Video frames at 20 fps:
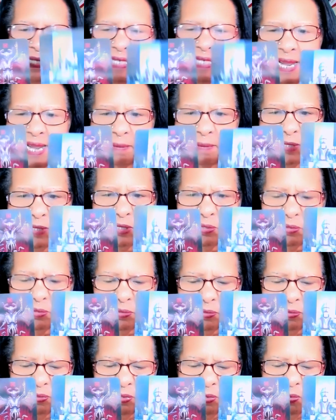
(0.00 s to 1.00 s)
snap
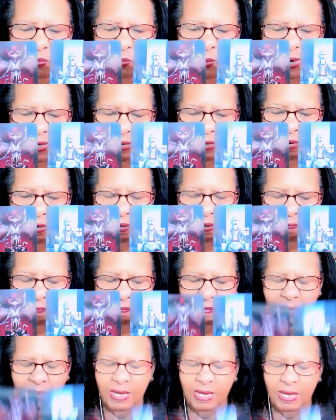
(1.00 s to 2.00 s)
to, wake up.
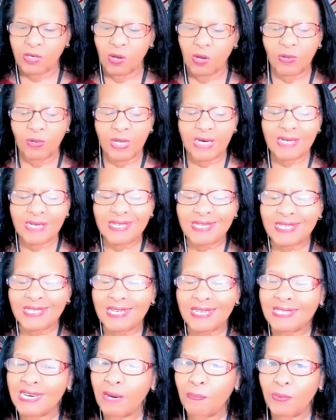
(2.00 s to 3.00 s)
Know that this is
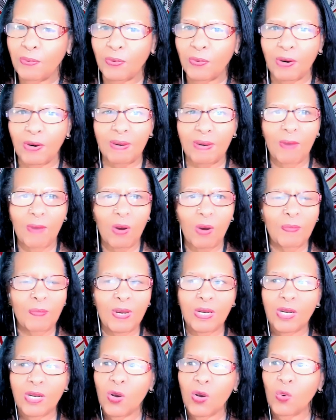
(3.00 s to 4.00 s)
a temporary
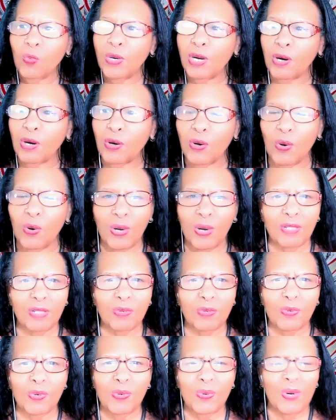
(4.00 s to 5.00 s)
moment we are going
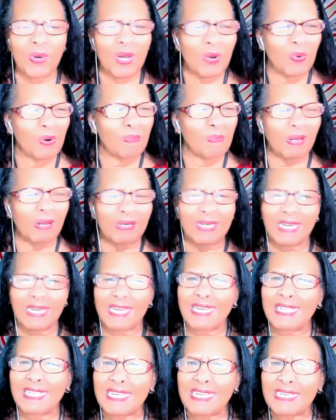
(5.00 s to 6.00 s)
through. We're about
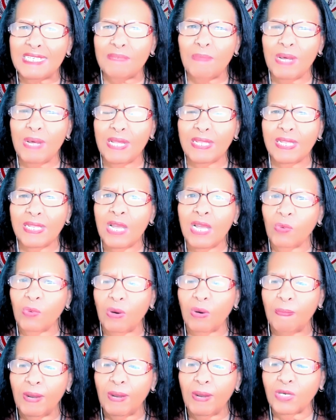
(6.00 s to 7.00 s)
to end this month.
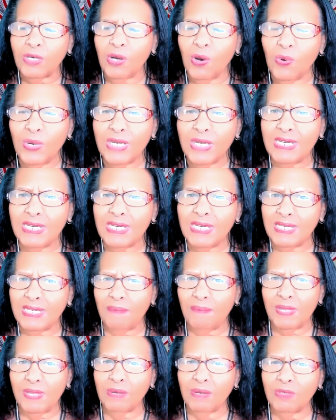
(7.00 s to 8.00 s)
We're about to go into
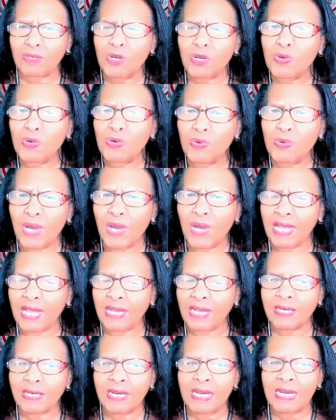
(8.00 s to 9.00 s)
something new
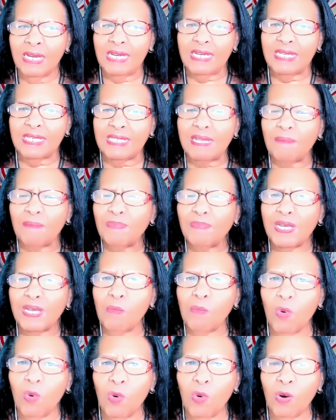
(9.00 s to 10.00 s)
and
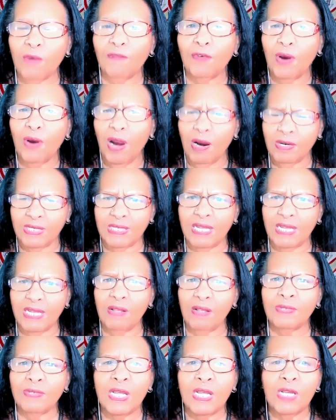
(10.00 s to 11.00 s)
something more for
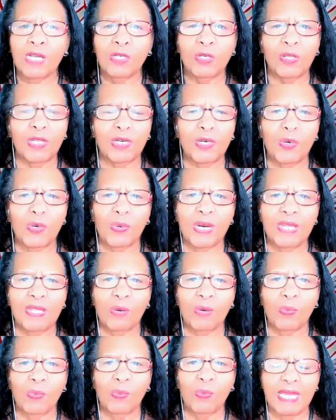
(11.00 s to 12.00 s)
ourselves. To the degree
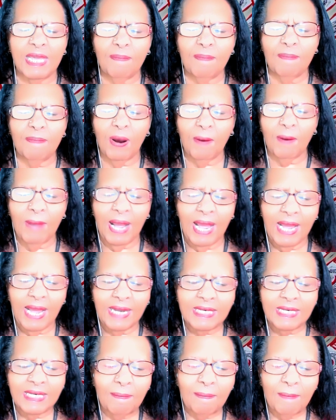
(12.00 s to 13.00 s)
that we keep our
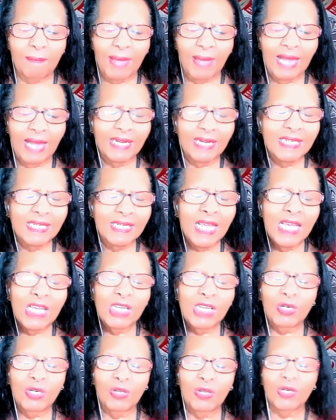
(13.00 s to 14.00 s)
mind in balance,
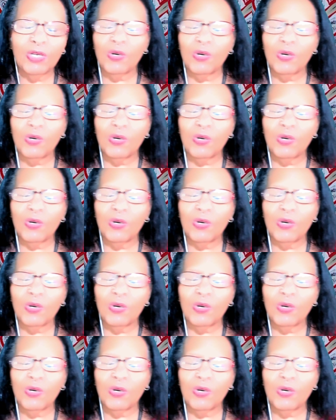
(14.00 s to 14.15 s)
to the